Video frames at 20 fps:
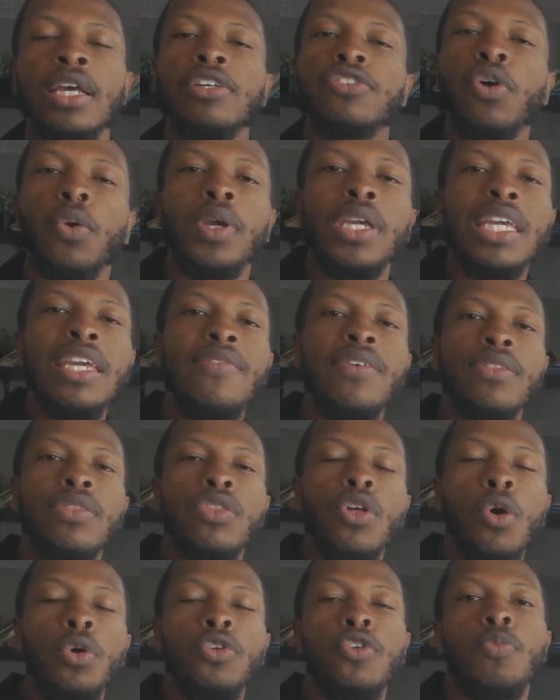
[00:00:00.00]
So
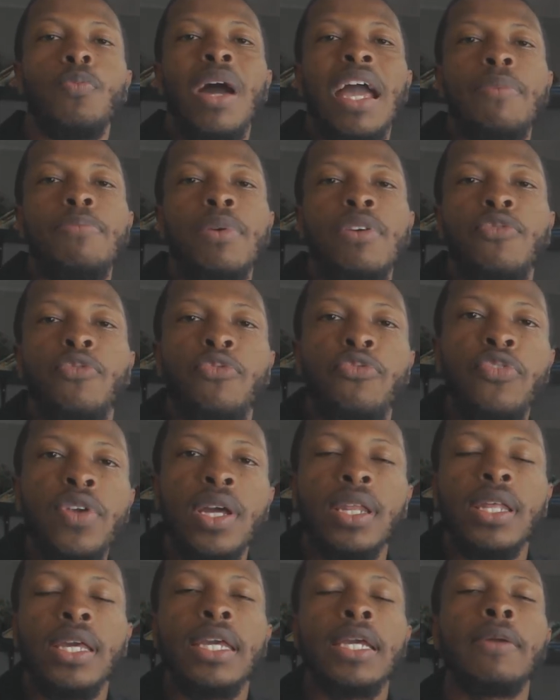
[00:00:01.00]
even though you might be
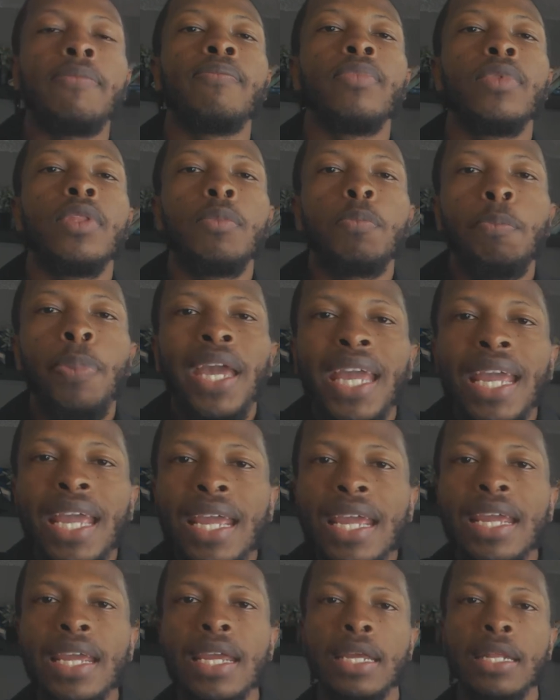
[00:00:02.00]
feeling
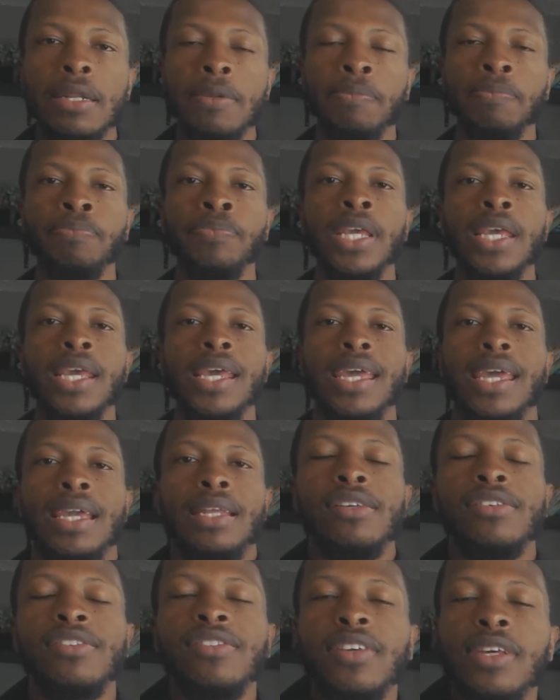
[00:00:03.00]
pain
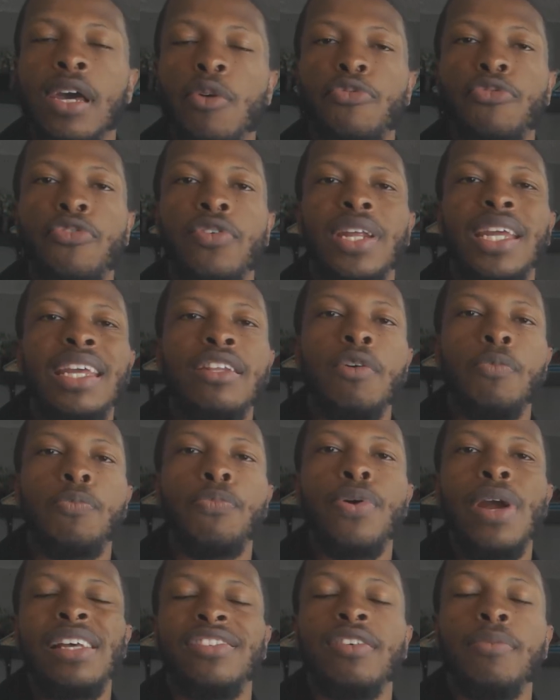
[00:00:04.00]
and discomfort in the
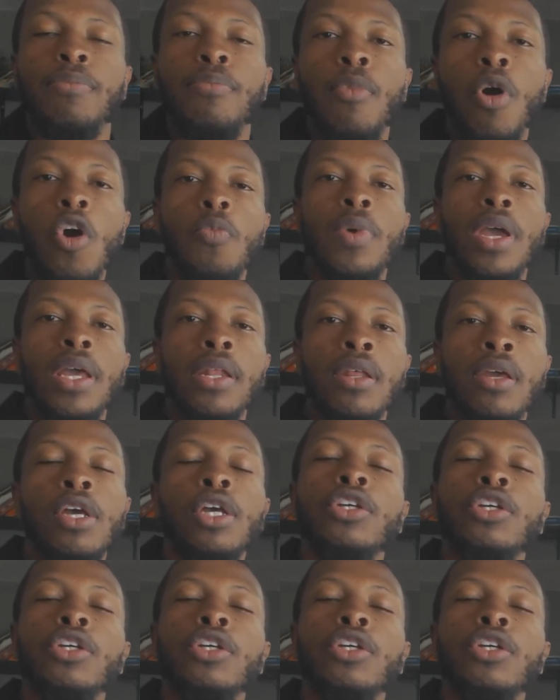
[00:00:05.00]
present moment,